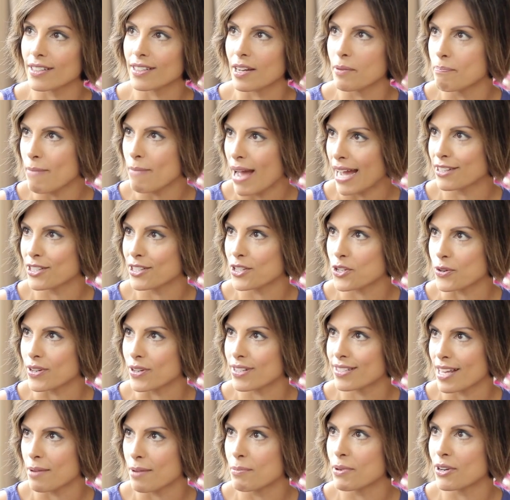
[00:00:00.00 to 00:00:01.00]
like mandatory
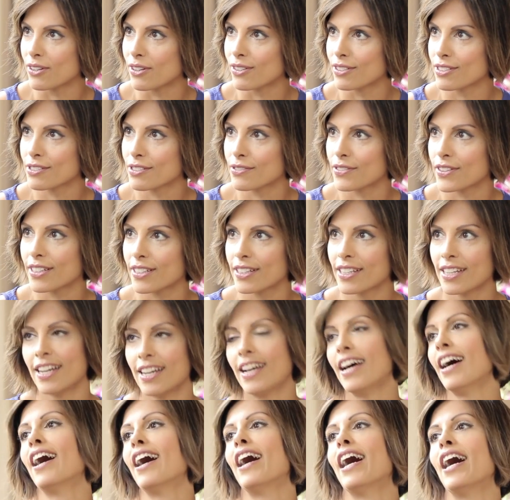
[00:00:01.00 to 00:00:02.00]
seminars for
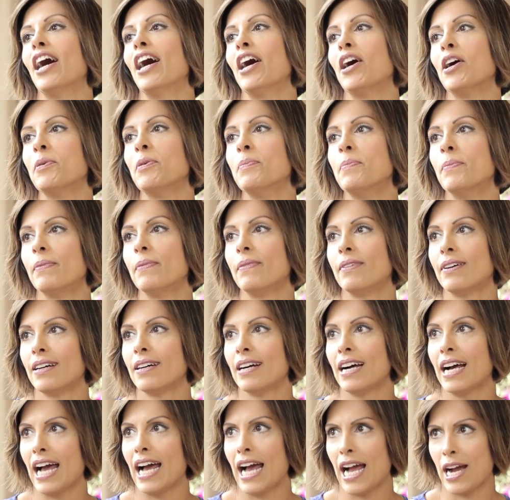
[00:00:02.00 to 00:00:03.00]
um,
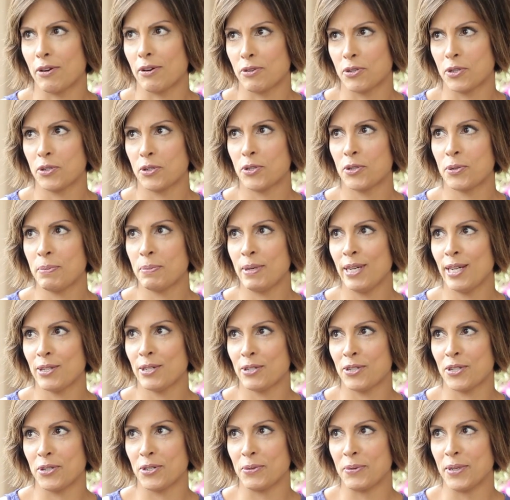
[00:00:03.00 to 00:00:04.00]
how to speak
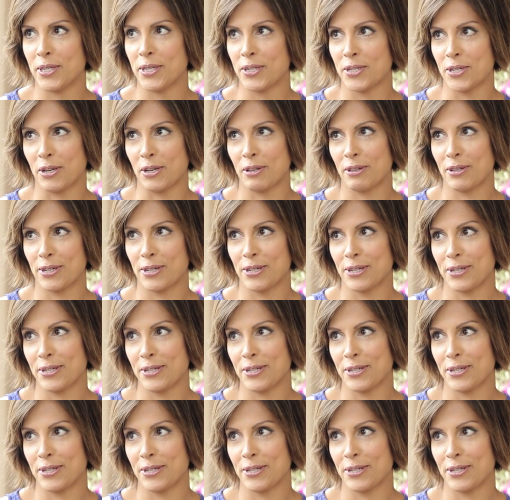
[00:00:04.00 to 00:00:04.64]
to each other.